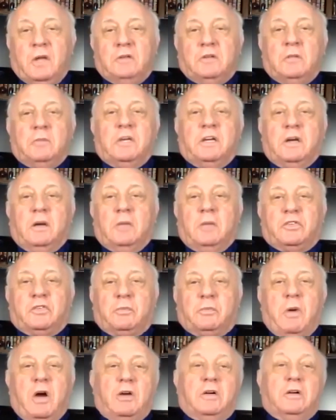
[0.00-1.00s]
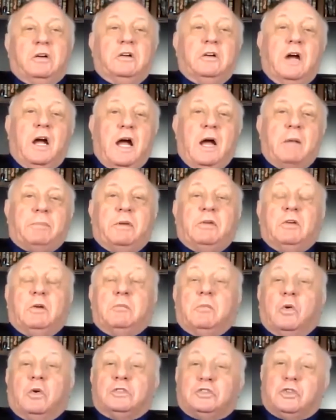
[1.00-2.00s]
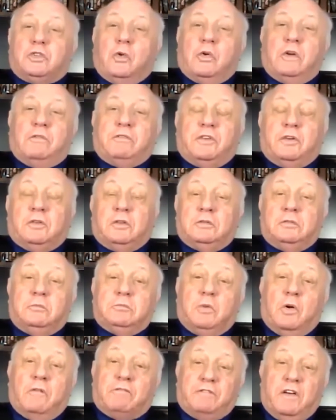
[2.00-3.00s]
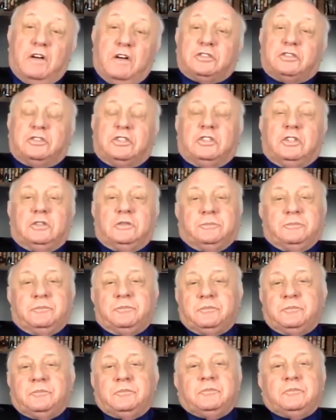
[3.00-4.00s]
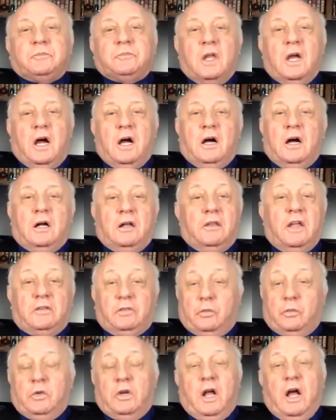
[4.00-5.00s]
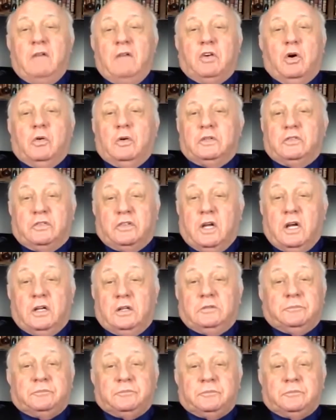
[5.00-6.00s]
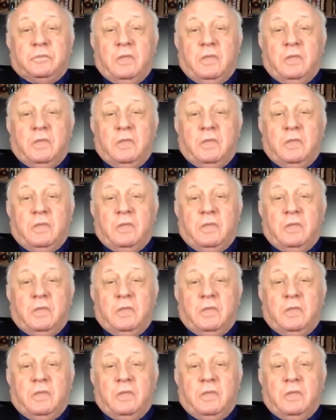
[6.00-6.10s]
to become smarter, happier, more joyful, more functional. That's what I've always done.